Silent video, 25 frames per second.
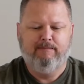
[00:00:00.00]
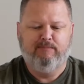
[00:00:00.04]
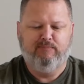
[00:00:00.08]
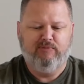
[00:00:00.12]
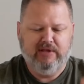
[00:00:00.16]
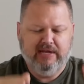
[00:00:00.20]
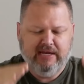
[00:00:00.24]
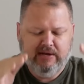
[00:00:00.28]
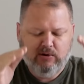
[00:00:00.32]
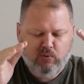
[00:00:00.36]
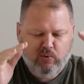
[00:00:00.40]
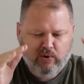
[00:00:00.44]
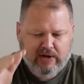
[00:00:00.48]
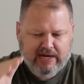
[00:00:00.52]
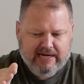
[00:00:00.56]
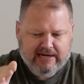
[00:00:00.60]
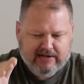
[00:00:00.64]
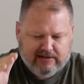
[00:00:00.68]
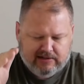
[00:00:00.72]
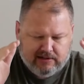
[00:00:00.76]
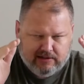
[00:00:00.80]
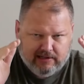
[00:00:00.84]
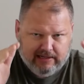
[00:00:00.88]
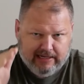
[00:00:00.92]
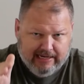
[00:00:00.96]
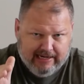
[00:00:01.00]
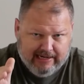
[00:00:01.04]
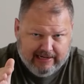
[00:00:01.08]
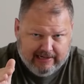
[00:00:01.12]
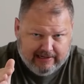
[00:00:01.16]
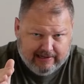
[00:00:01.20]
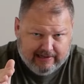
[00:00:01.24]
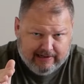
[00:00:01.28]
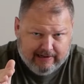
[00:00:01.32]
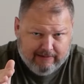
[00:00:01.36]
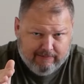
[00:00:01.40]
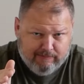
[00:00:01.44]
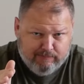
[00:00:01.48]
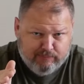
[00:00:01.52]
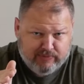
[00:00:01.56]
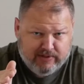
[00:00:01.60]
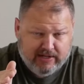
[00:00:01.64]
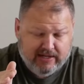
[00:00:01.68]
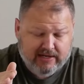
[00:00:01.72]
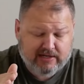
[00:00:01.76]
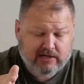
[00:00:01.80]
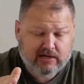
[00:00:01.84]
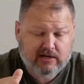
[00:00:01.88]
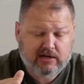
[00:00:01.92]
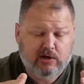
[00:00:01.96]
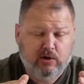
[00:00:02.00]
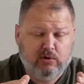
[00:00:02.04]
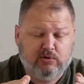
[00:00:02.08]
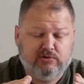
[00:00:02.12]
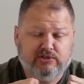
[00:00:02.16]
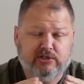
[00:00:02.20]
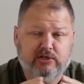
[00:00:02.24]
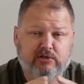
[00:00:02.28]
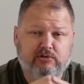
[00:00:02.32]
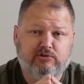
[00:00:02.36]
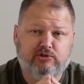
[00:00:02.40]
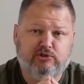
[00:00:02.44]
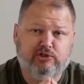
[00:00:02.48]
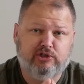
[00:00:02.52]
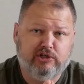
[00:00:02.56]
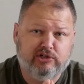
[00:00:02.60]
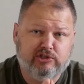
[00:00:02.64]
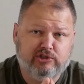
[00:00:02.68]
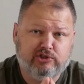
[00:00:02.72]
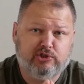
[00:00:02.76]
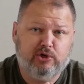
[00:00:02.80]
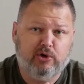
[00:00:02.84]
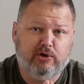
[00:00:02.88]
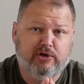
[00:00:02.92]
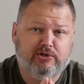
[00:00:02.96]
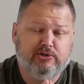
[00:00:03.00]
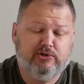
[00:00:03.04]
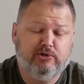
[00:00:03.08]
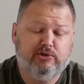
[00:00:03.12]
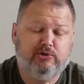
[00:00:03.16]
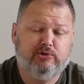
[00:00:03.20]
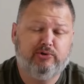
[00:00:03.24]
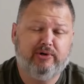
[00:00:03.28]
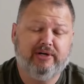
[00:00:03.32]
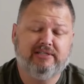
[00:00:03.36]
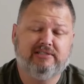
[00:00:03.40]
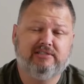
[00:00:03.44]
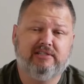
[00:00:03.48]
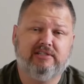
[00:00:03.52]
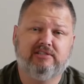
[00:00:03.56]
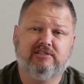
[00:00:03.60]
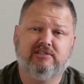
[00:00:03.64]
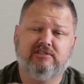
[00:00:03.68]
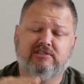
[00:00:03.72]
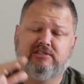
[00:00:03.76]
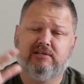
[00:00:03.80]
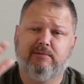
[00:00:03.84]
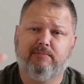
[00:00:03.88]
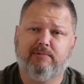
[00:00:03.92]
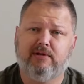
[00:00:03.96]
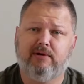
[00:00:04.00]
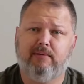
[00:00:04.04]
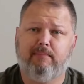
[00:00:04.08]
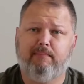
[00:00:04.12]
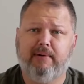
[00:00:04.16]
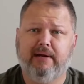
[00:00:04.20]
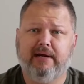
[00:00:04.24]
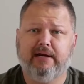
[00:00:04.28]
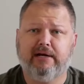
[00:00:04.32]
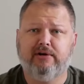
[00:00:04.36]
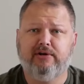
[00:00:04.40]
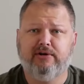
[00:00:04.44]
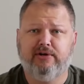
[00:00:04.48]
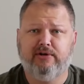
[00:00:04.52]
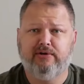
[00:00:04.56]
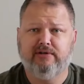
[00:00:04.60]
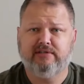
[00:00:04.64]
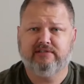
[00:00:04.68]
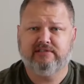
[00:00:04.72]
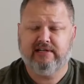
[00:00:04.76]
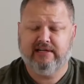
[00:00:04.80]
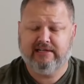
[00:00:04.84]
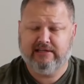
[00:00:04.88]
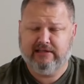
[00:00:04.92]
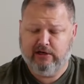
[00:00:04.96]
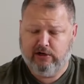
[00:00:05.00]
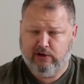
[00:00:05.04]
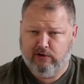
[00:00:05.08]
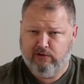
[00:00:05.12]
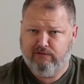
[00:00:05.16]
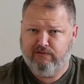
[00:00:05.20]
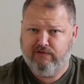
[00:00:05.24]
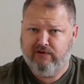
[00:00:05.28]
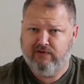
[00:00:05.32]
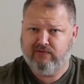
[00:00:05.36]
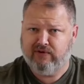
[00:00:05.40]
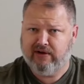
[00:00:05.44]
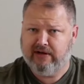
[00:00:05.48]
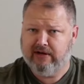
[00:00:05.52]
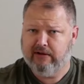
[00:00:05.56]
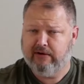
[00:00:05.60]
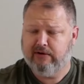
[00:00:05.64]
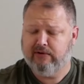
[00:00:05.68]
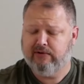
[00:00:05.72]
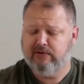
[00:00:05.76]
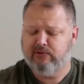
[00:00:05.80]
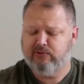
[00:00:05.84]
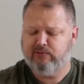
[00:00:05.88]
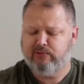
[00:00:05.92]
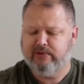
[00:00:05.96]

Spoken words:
the weak link, and Goal Zero is just starting to address this in some of their bigger units like the new 1500 and